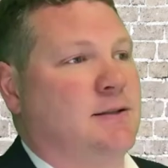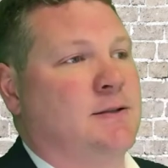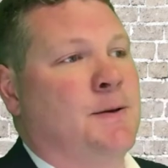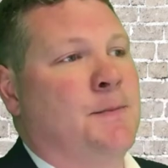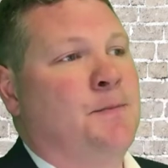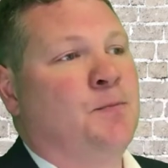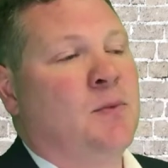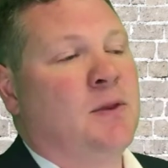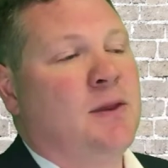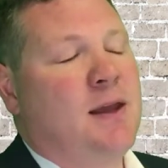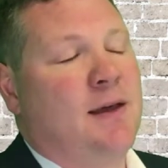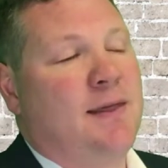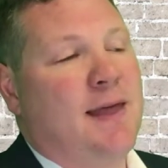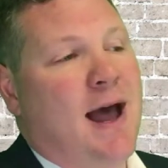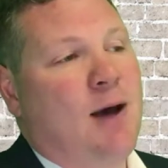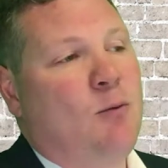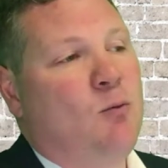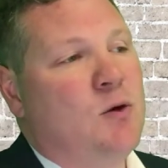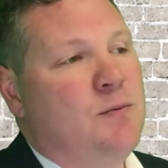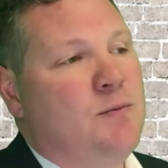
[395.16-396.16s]
Now that
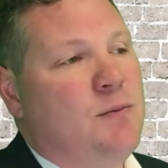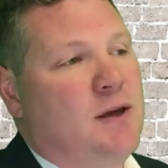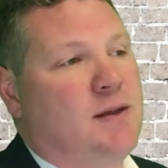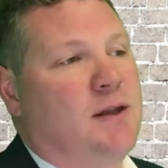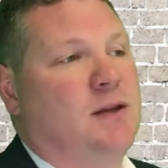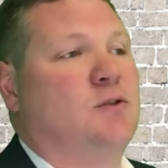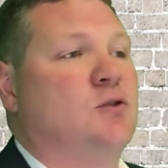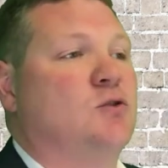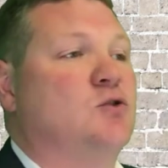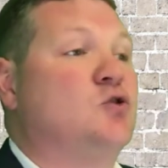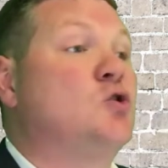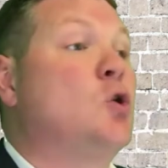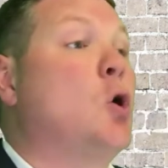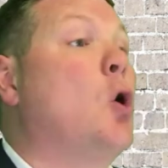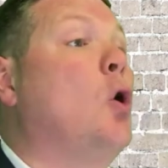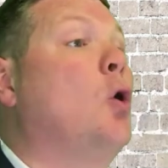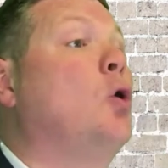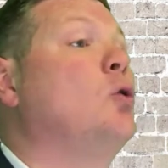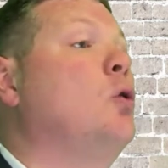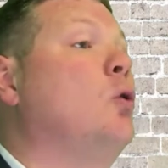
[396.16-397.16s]
would mean that the
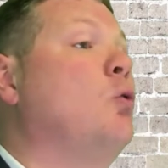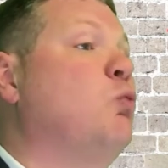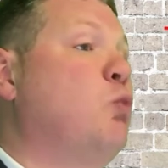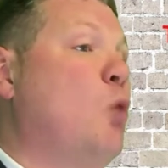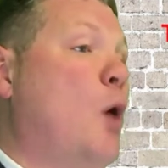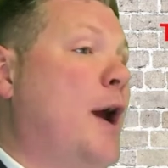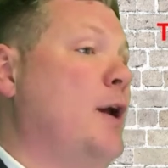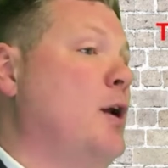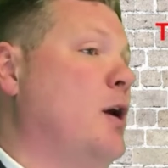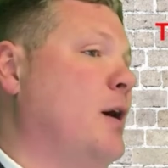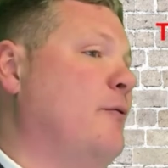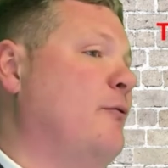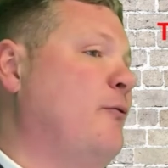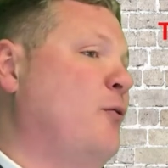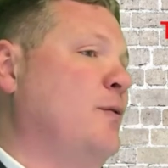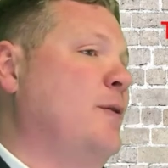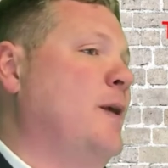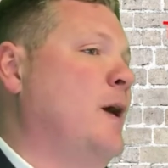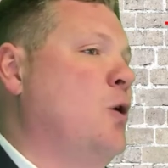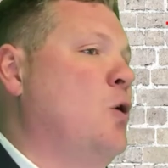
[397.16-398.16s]
total write-off for
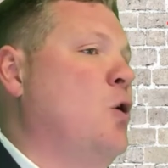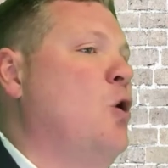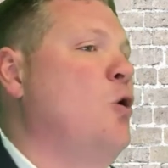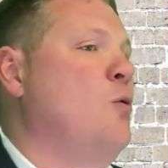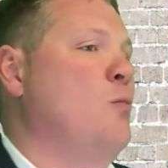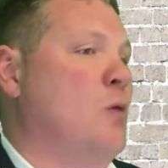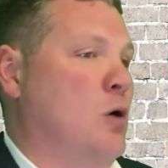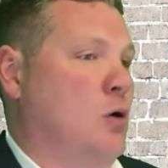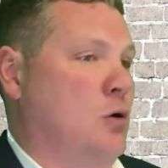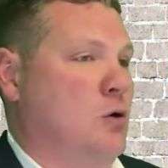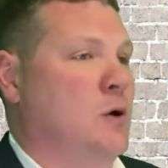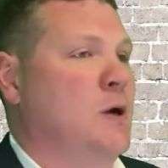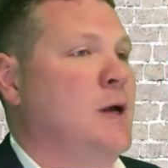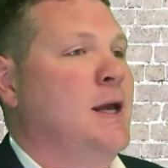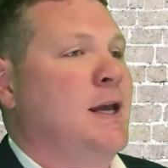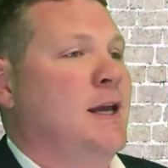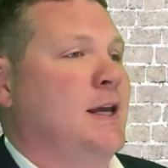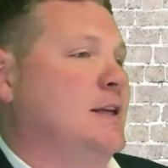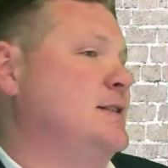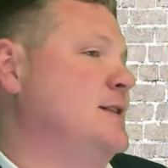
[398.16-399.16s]
that homeowner
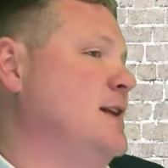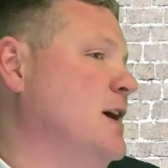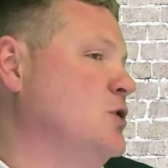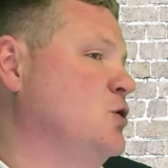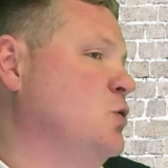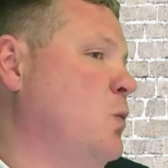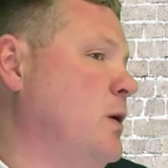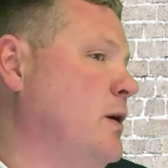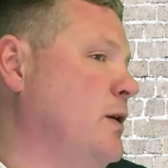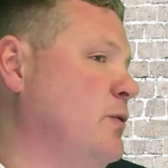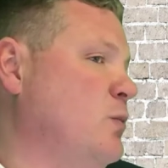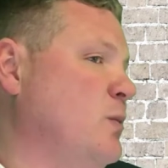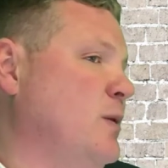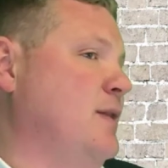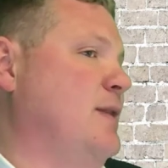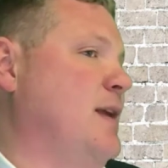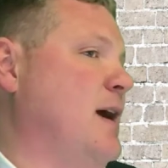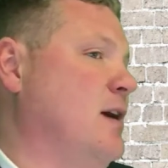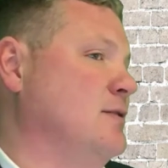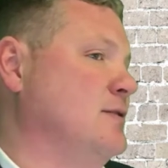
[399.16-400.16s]
is now twenty-three
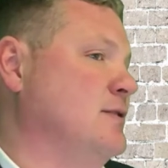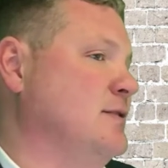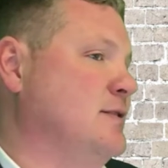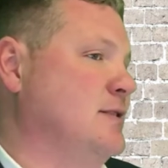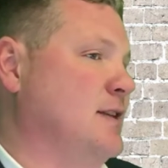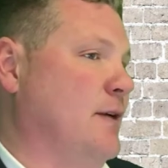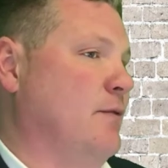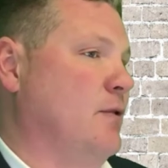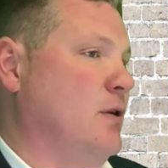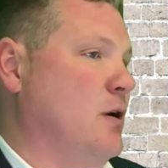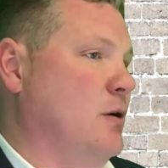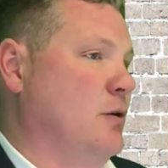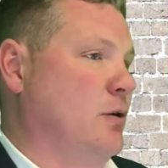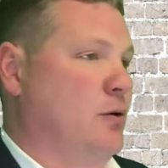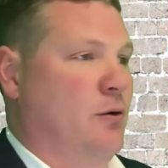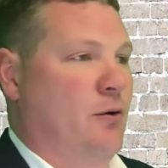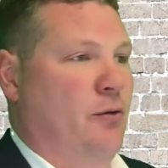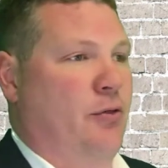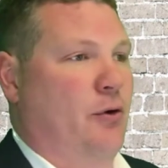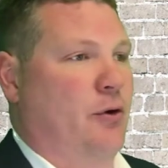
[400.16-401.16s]
thousand seven hundred
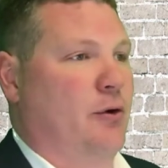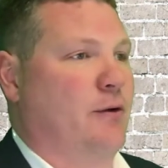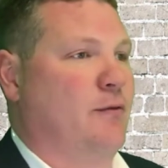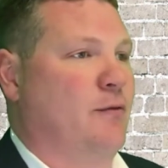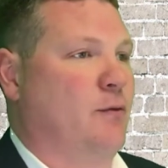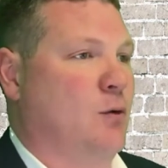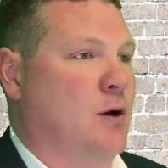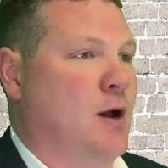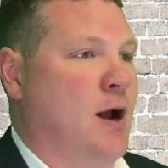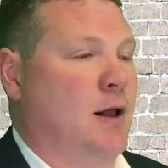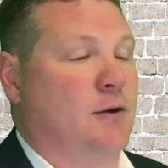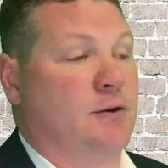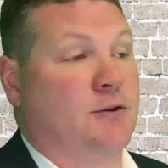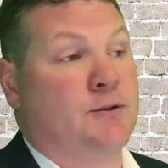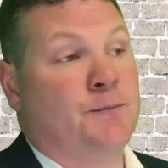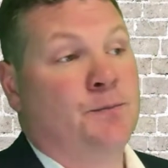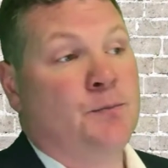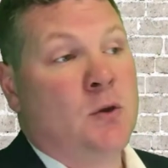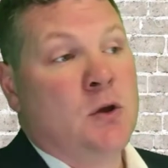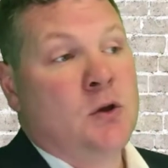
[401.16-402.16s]
thirty-four dollars.
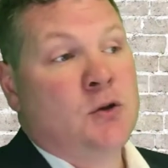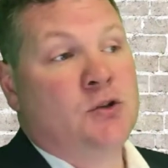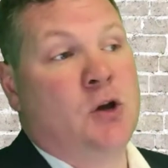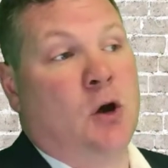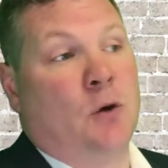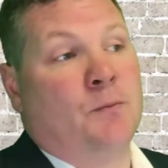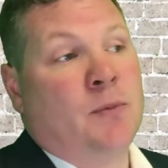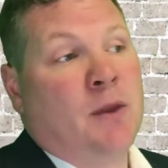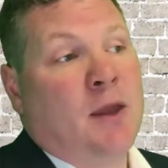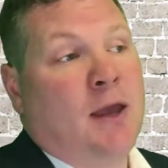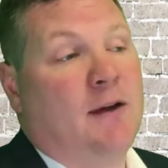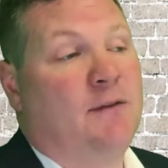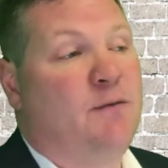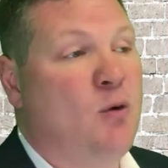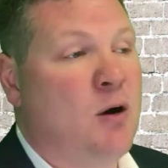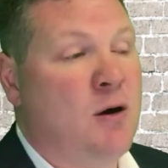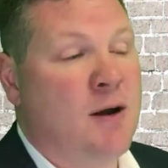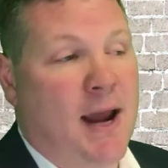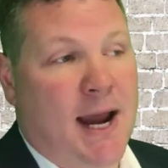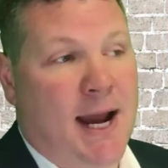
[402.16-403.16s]
So if we're an
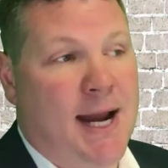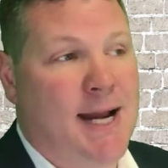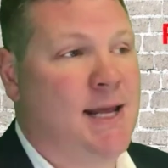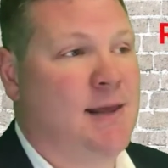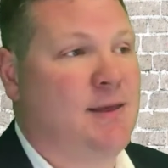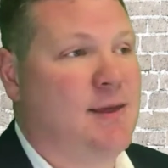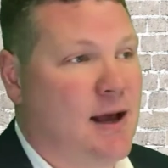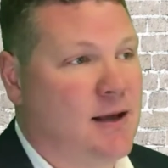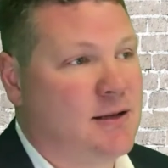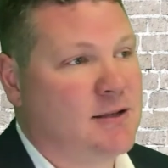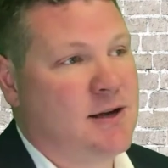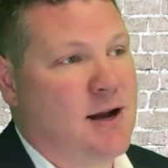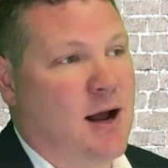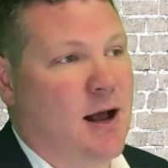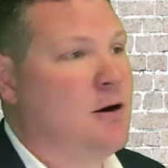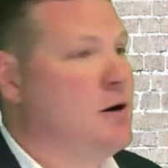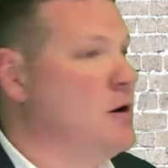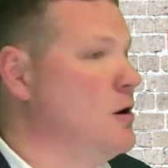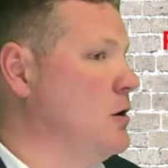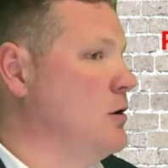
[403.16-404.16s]
eighty thousand dollar
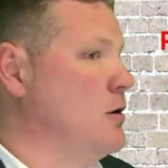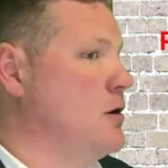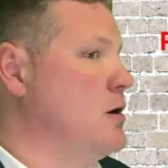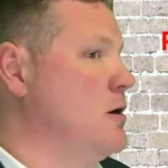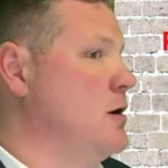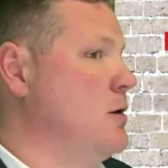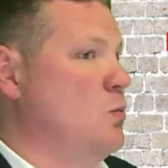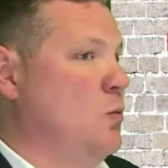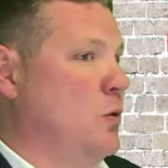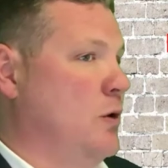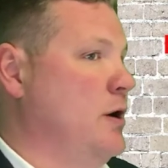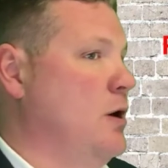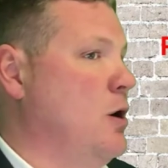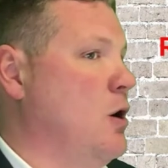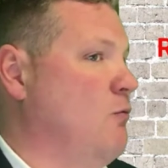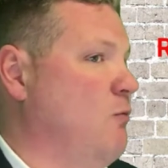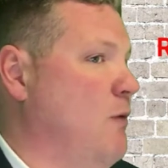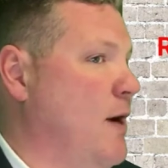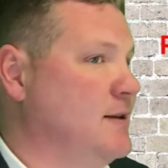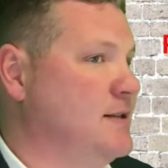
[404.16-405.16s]
earner and we are
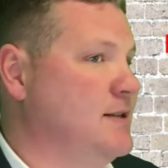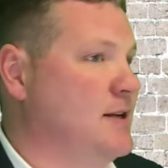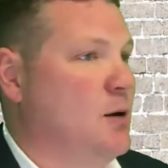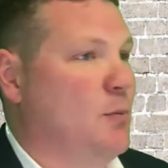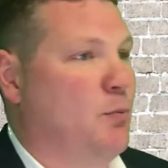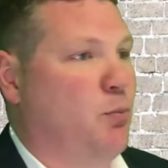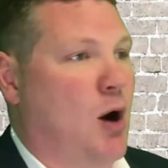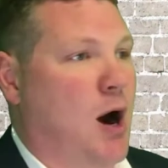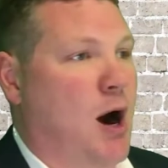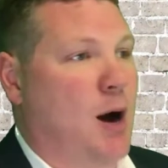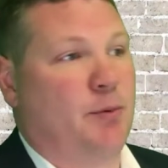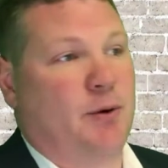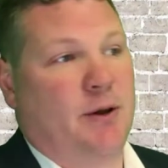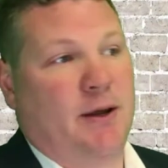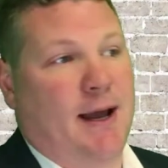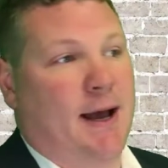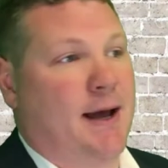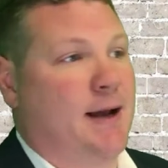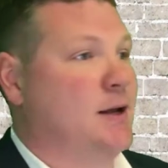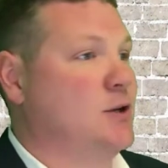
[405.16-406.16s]
renting a property at
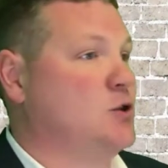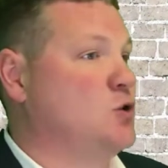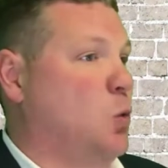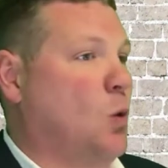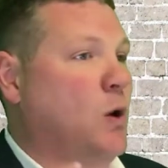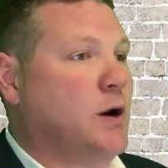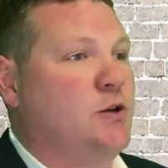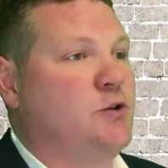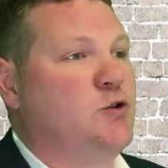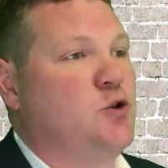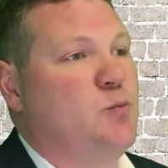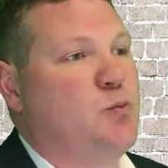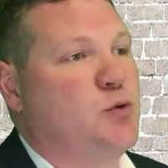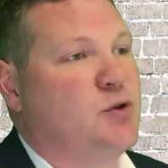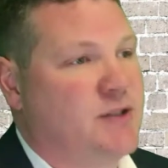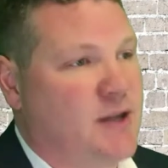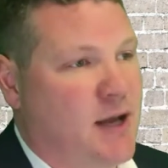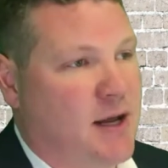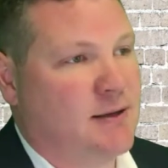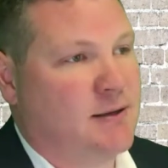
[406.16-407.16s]
a twenty-two
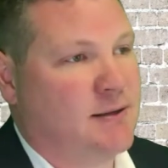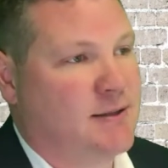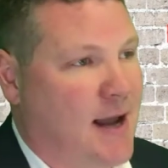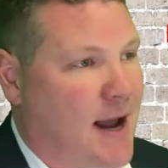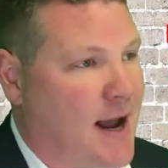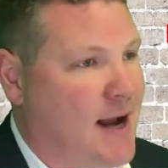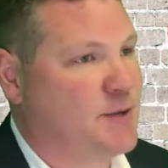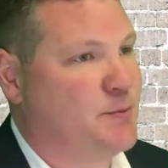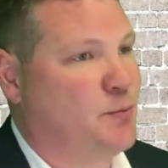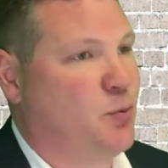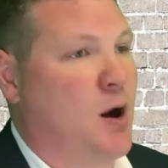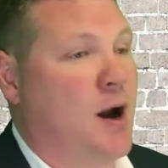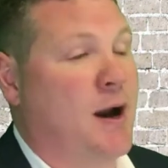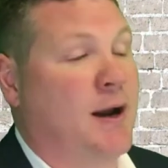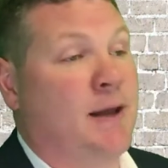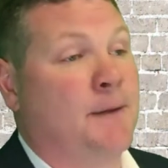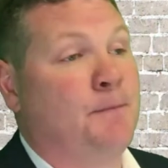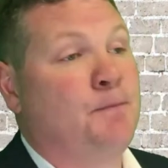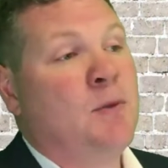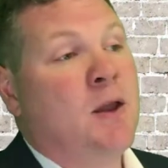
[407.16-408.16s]
percent tax bracket,
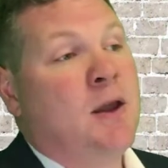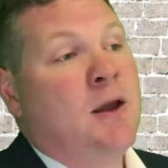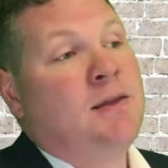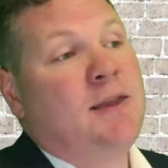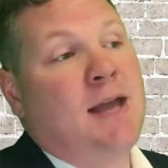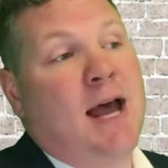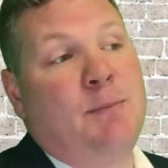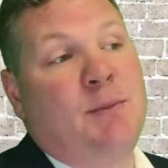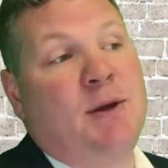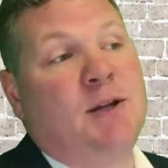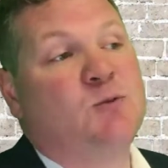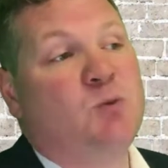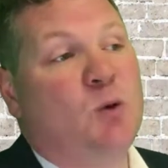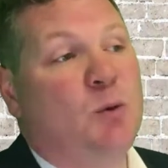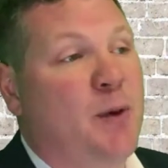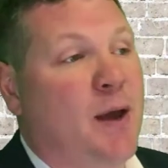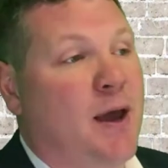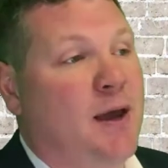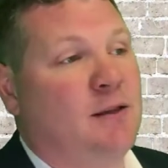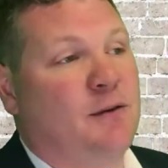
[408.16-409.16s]
that means we're
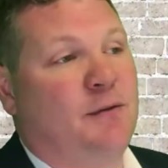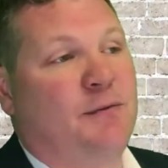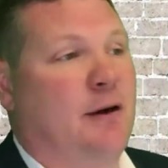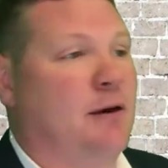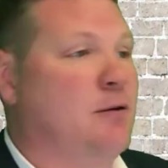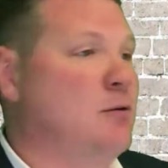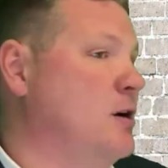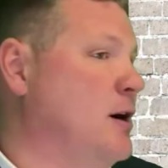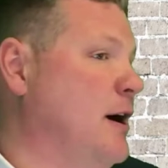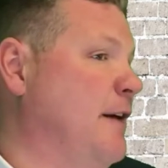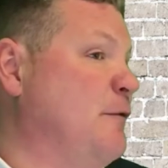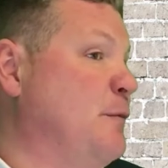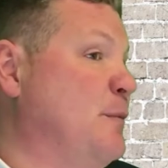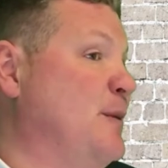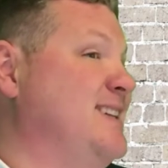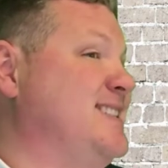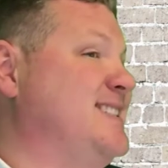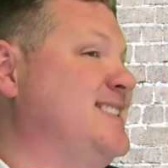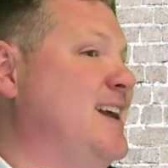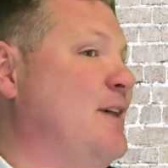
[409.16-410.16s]
paying the federal government
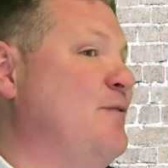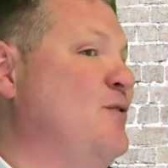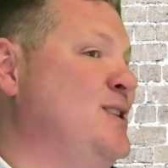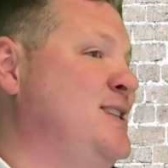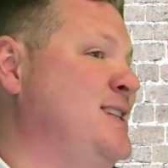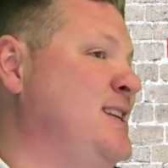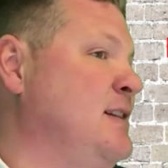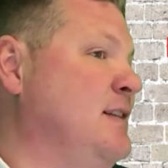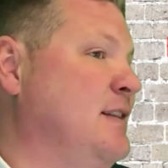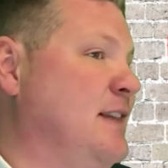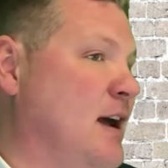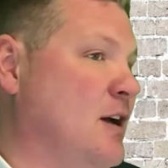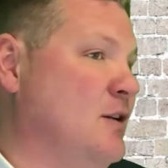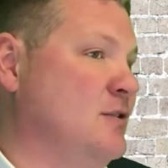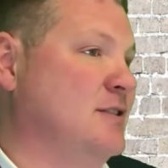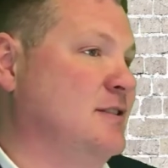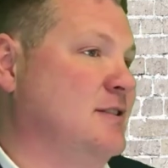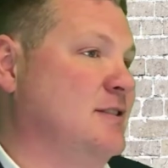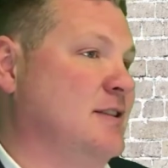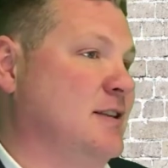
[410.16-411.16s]
seventeen thousand
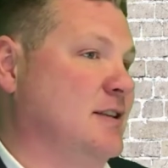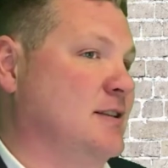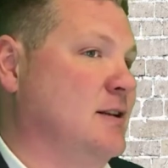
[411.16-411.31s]
six hundred